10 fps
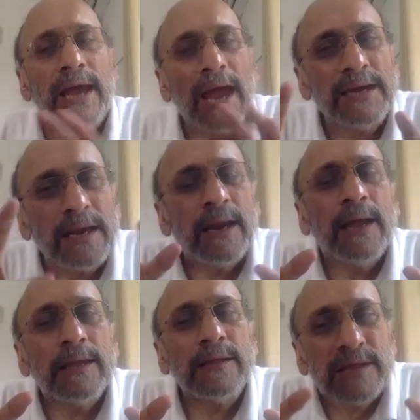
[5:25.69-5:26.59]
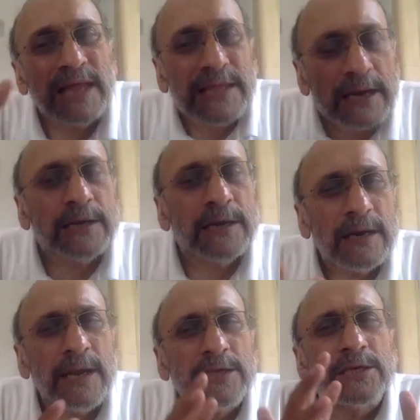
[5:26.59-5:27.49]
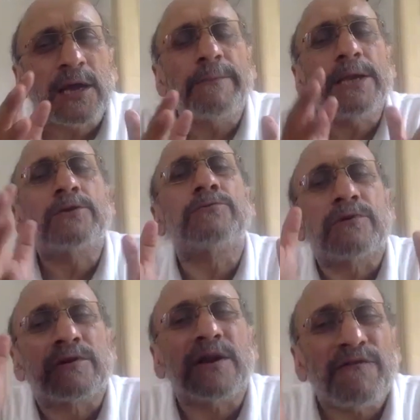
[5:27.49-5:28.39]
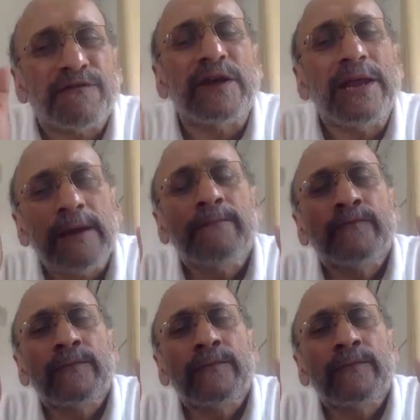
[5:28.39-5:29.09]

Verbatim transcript: And then that, that is coming to roughly